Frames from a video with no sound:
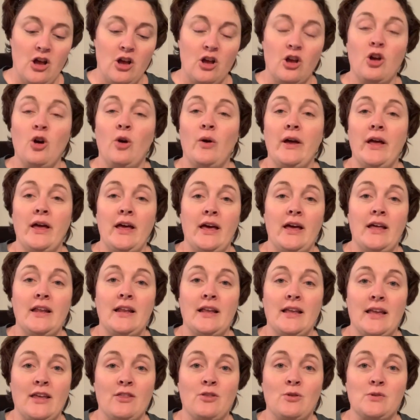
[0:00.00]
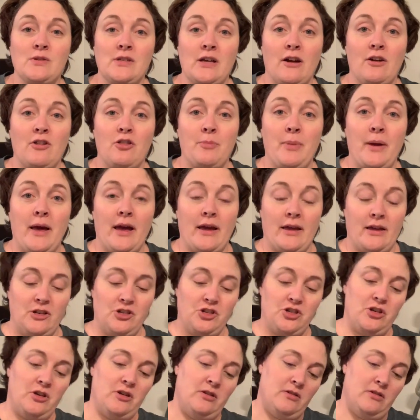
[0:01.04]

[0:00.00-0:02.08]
Go ahead and get those out of the package.